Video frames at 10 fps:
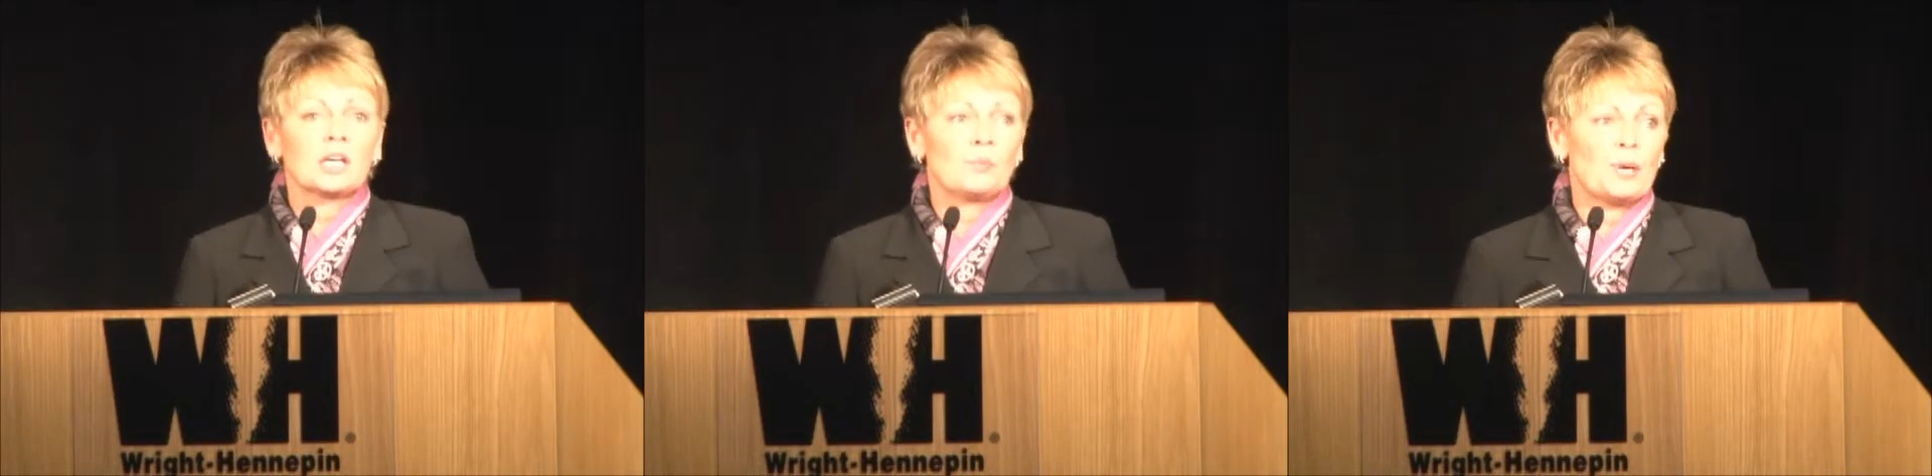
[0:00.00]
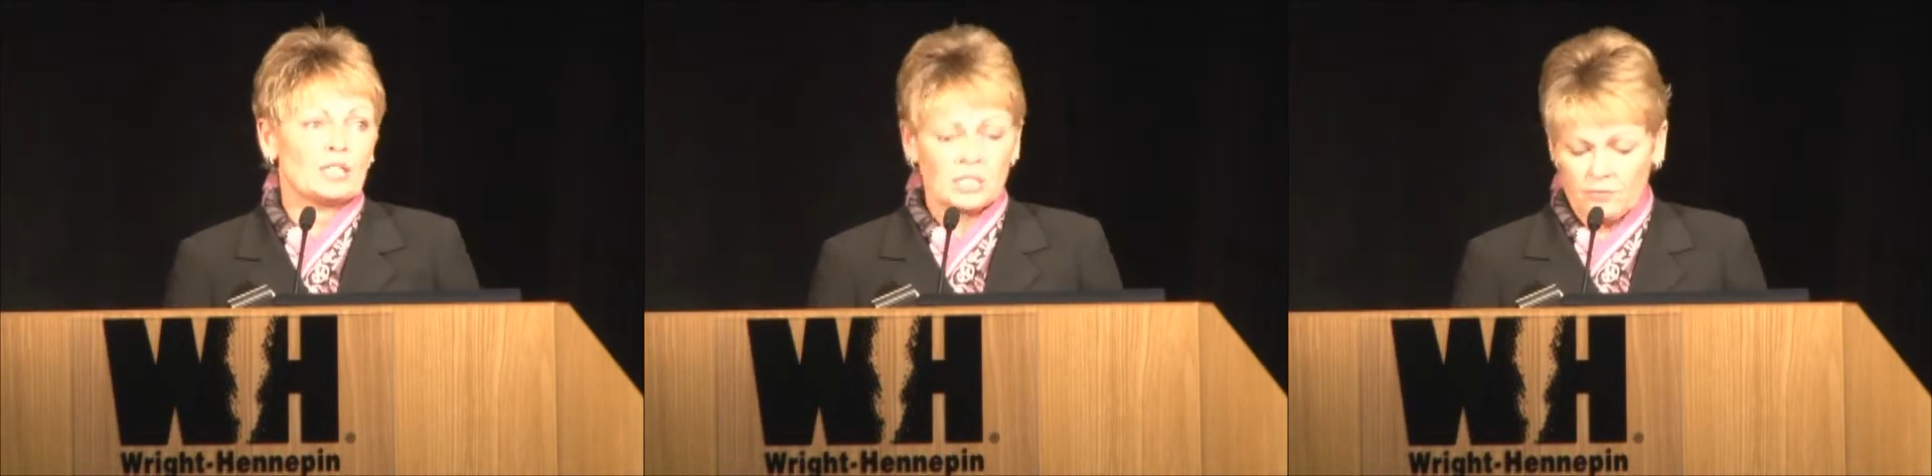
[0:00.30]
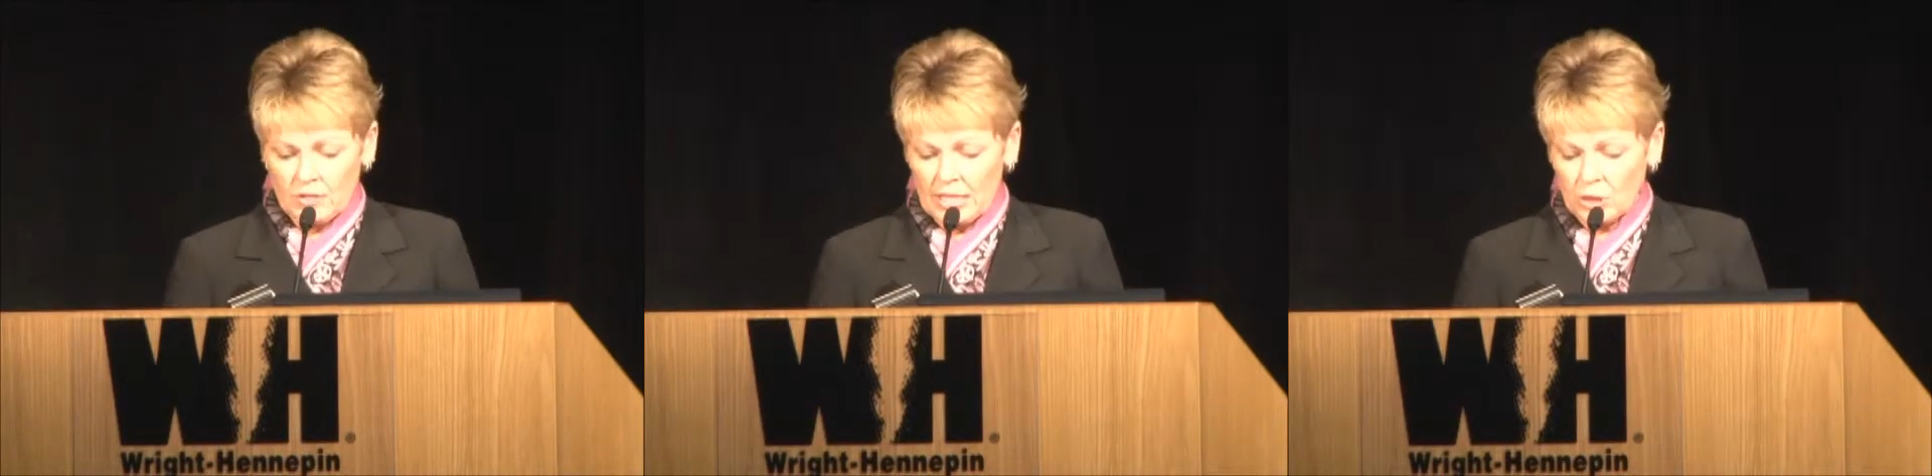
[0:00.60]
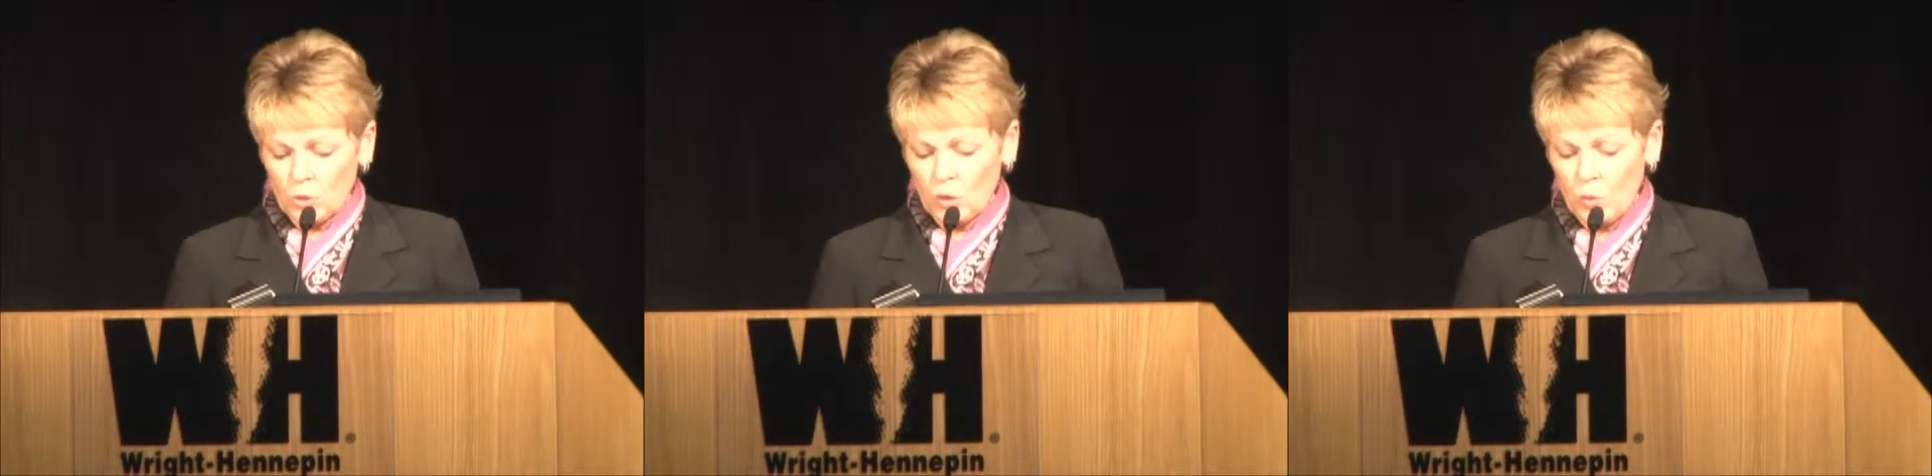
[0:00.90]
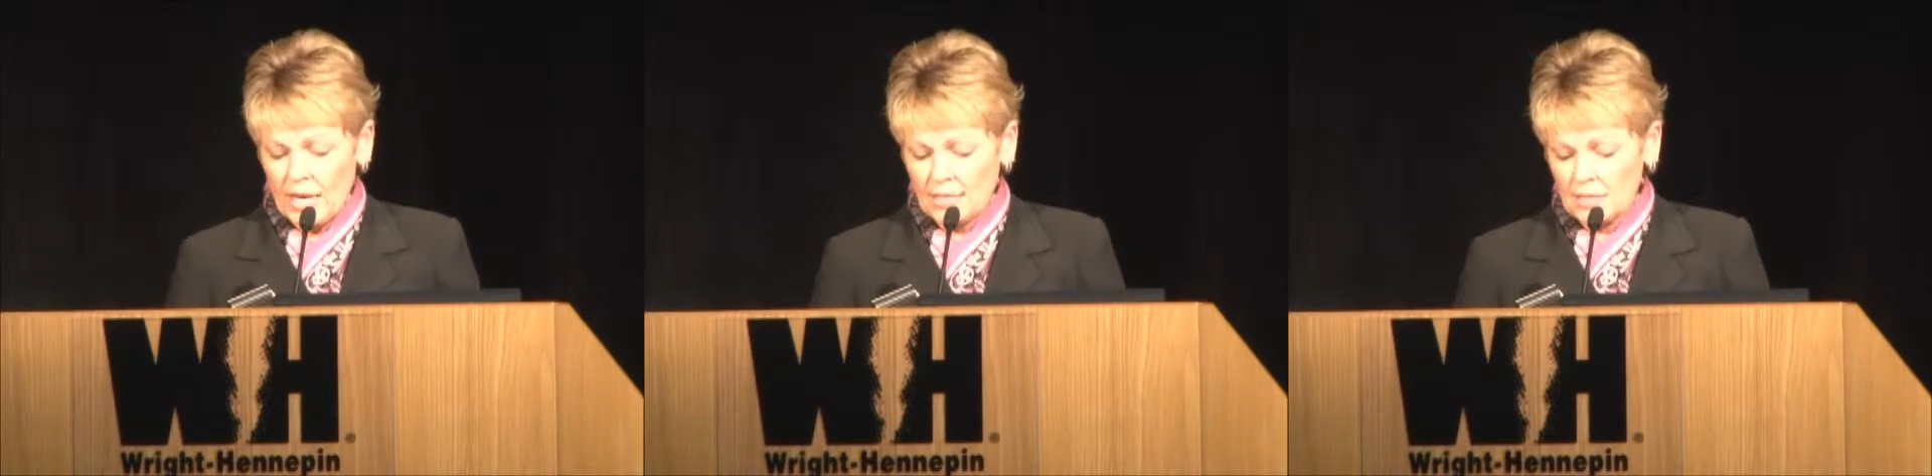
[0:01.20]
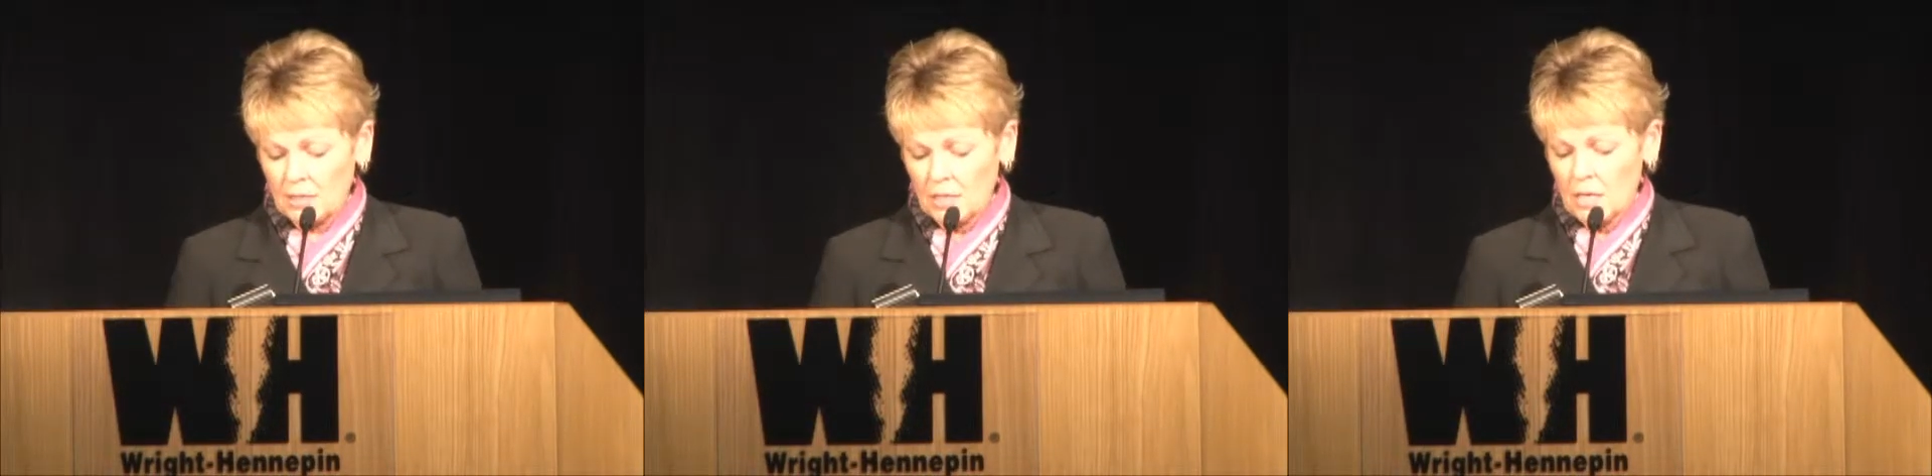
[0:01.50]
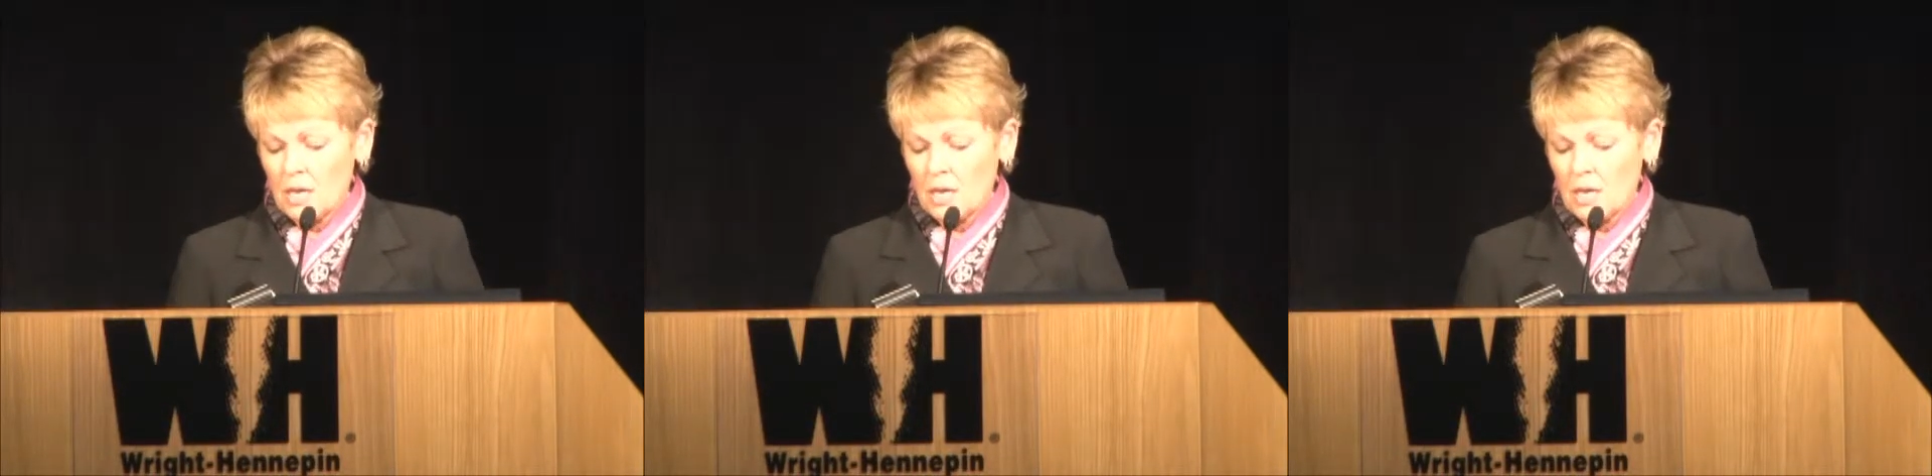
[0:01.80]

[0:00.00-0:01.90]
competitive electric rates,